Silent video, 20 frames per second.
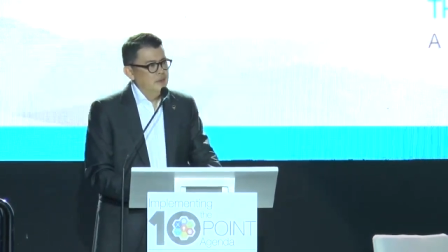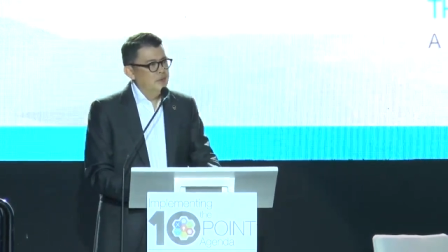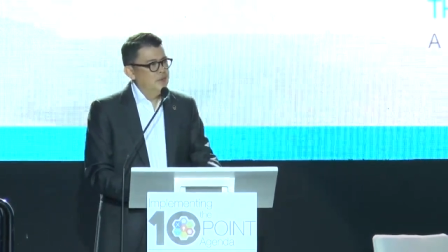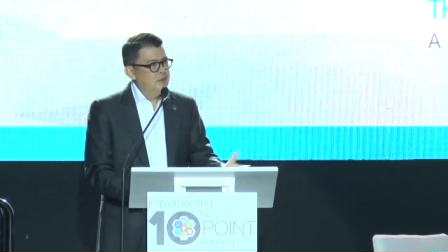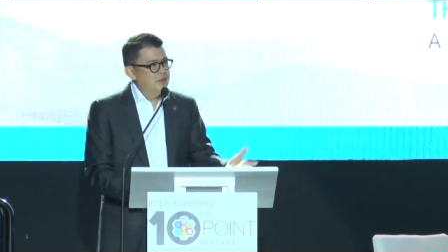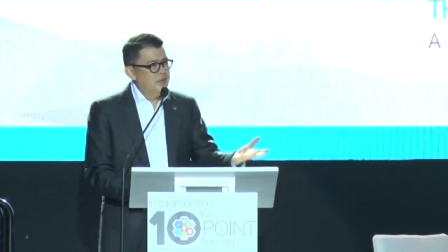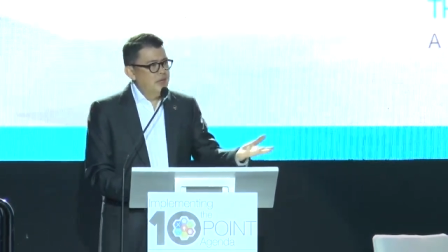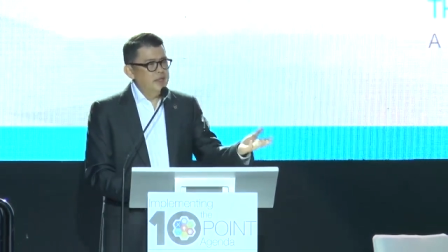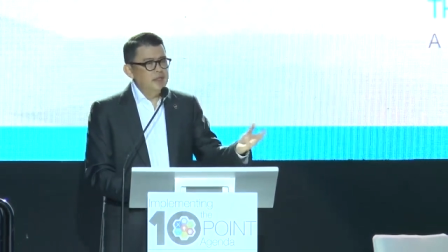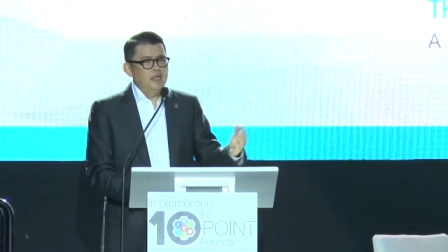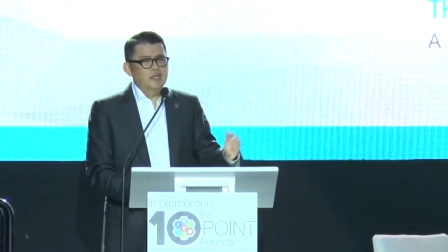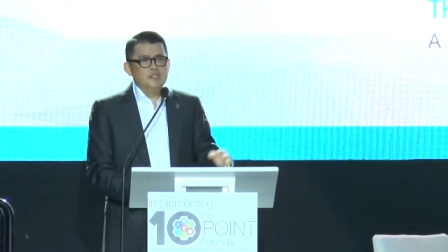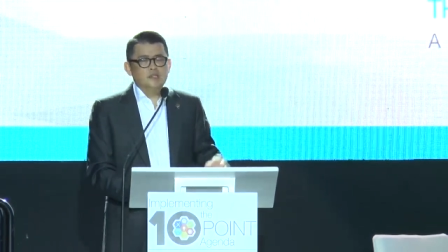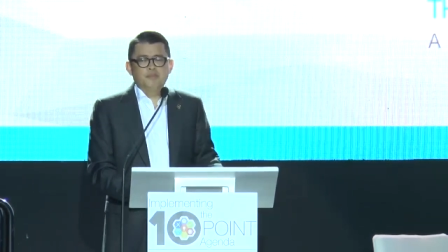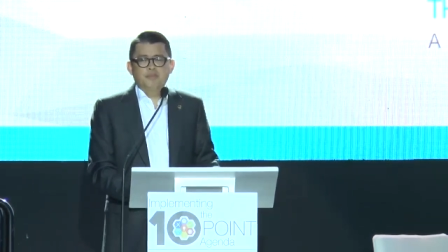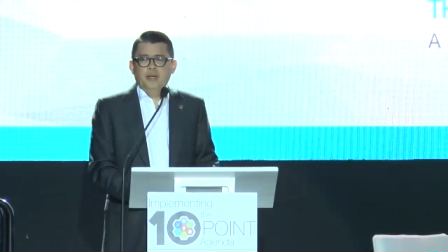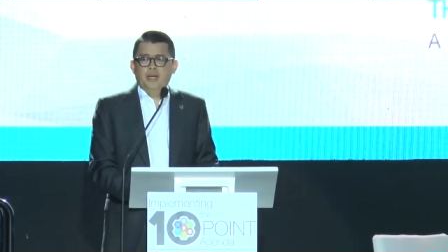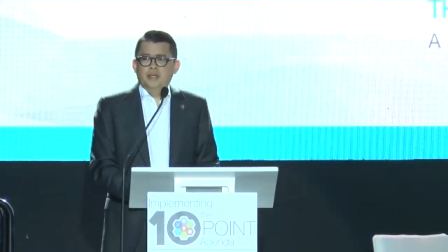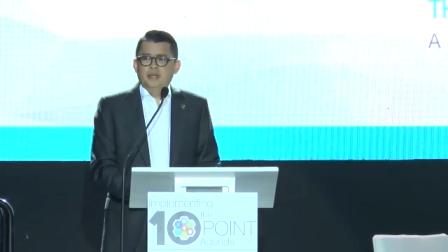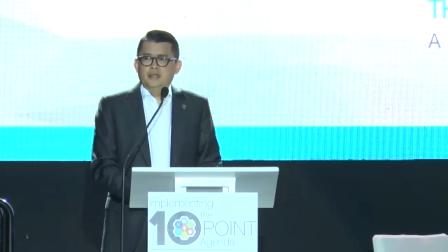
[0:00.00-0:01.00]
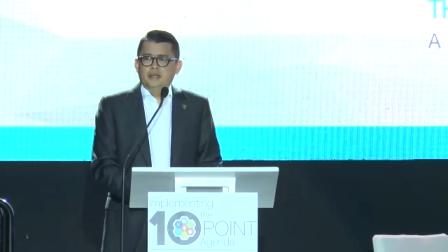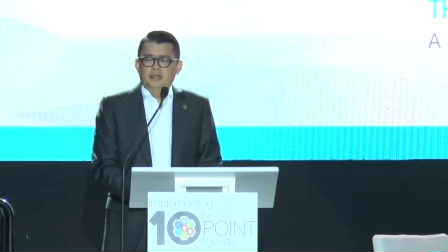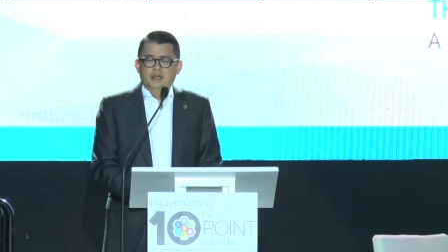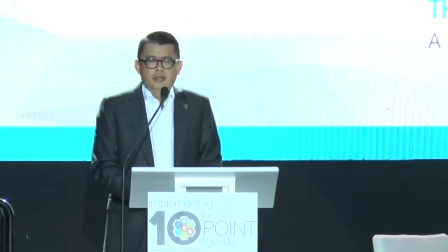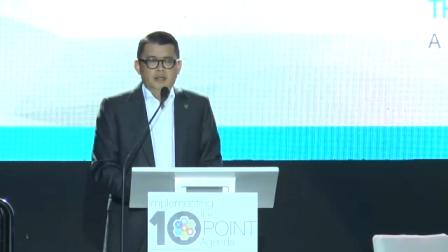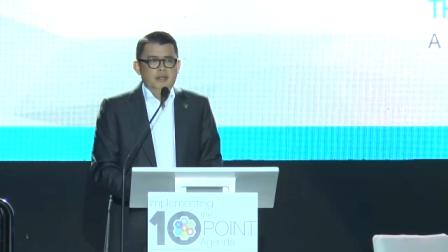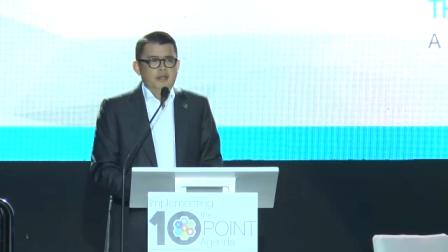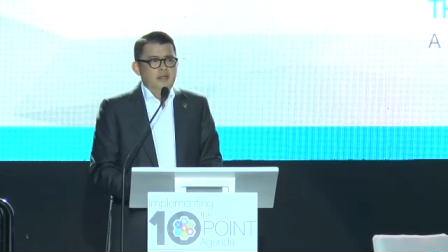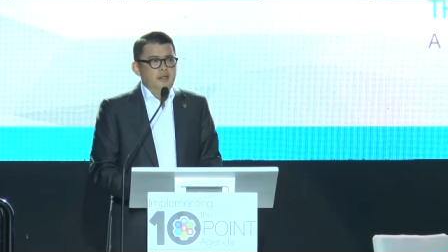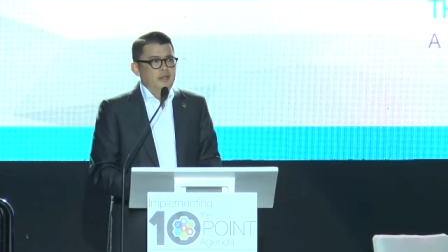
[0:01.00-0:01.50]
You can't expect
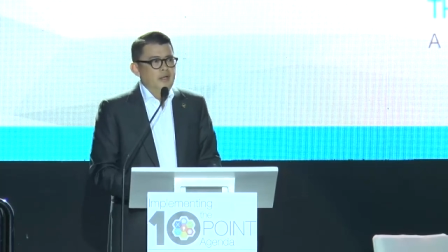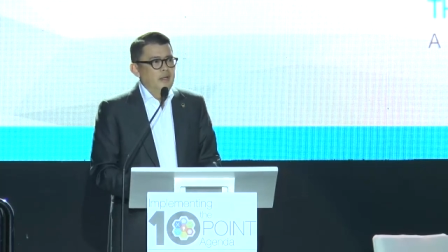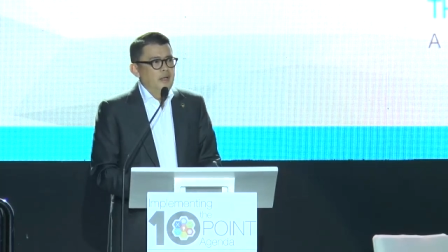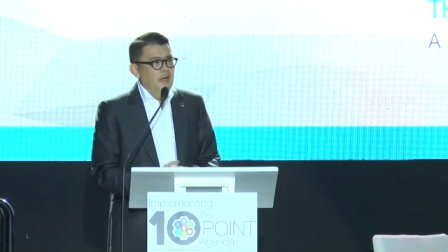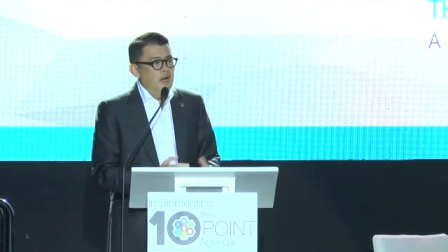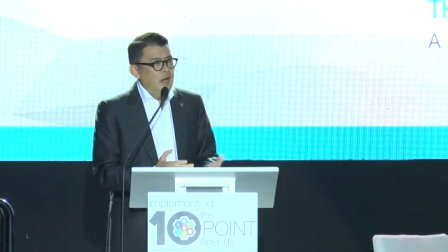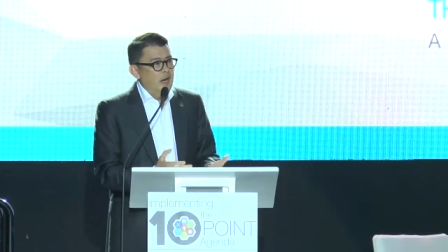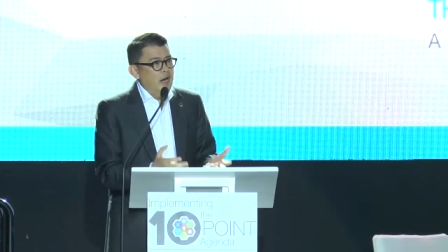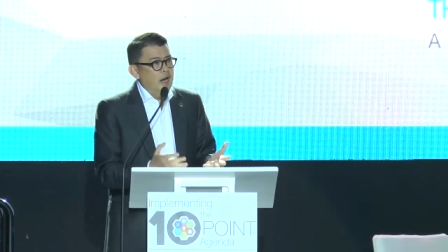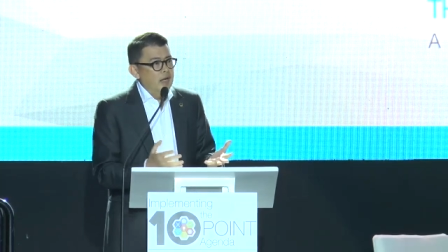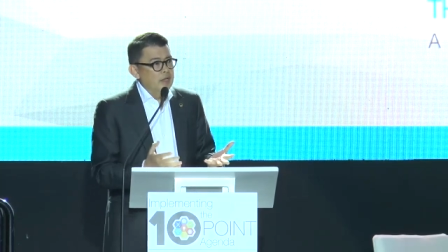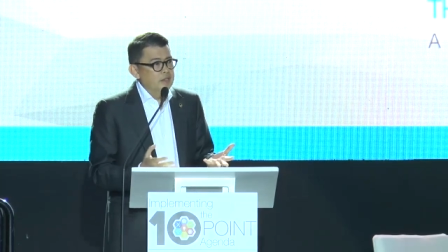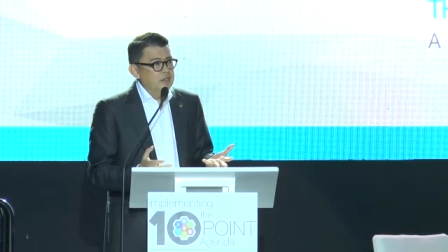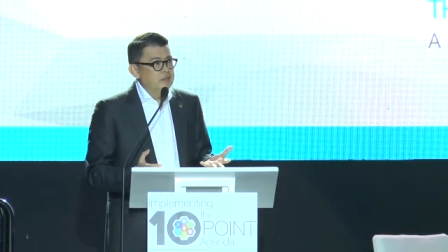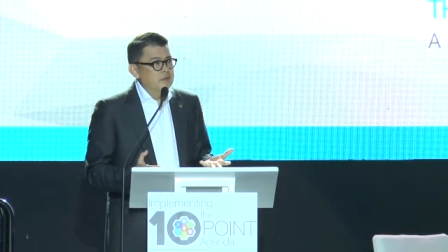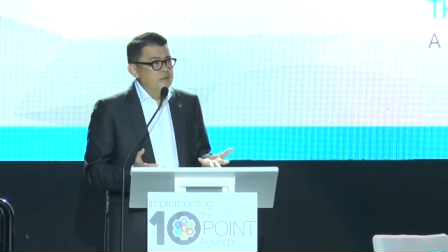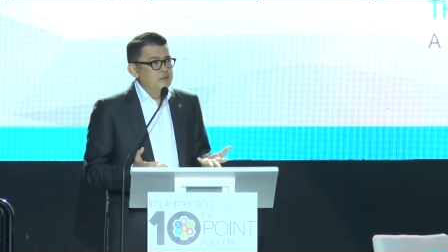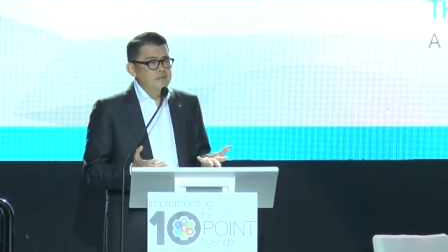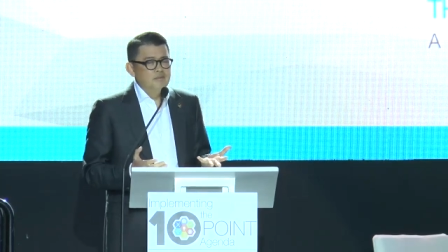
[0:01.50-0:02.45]
our